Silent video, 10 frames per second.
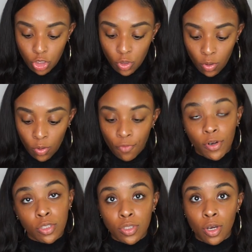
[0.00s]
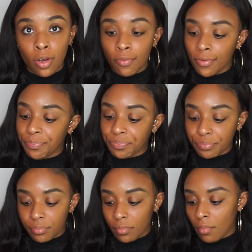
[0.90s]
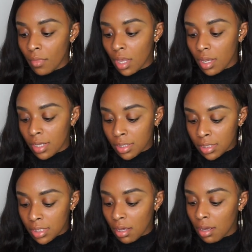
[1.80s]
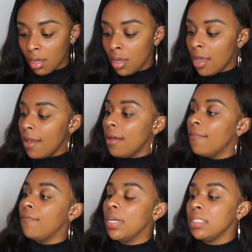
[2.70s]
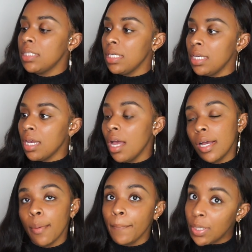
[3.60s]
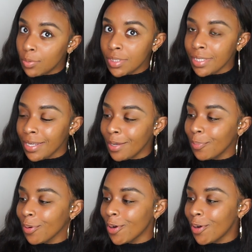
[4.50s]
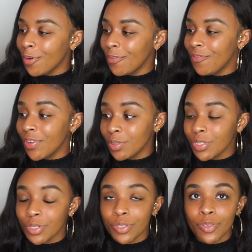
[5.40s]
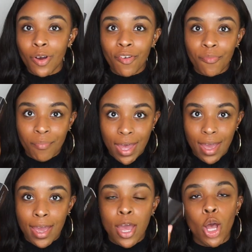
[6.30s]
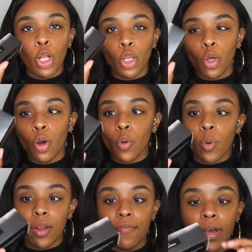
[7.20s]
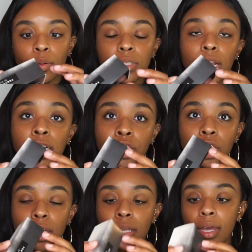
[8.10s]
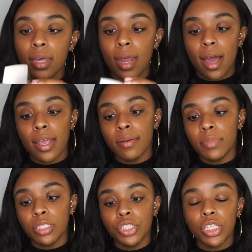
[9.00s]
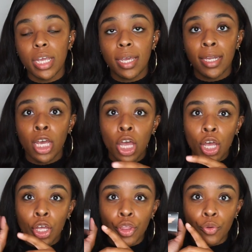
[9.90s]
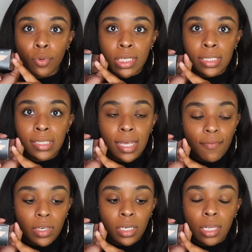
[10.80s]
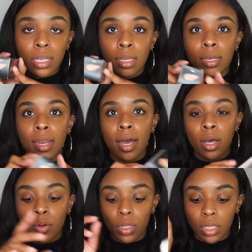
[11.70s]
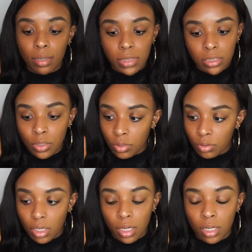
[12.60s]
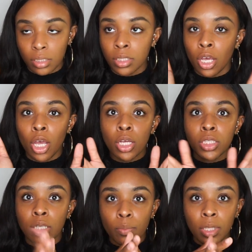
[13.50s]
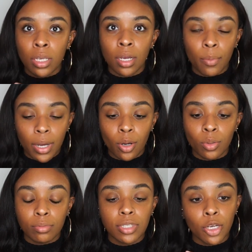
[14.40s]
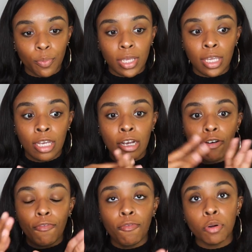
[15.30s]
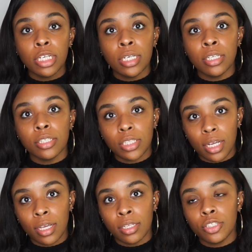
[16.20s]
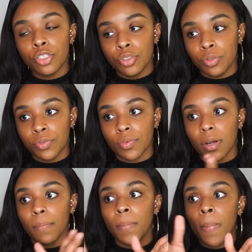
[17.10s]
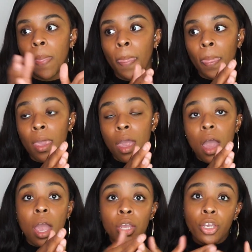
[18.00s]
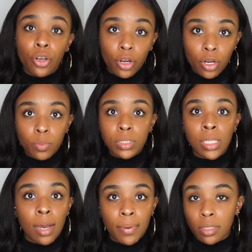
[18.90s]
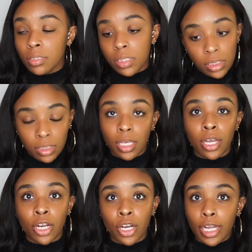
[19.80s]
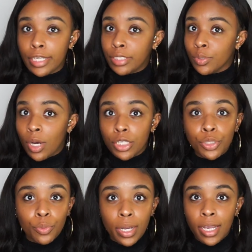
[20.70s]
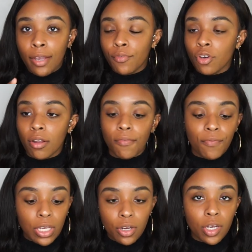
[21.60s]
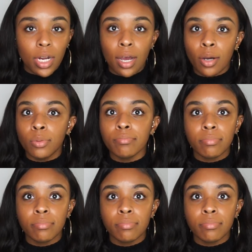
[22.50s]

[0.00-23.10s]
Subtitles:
So first off is the Fenty Beauty Pro Filt'r Soft Matte Longwear Foundation, and I am in the shade 370. Now let me tell you guys something about there being 40 shades to choose from. Your girl was not about to sit there and swatch away and try to figure it out.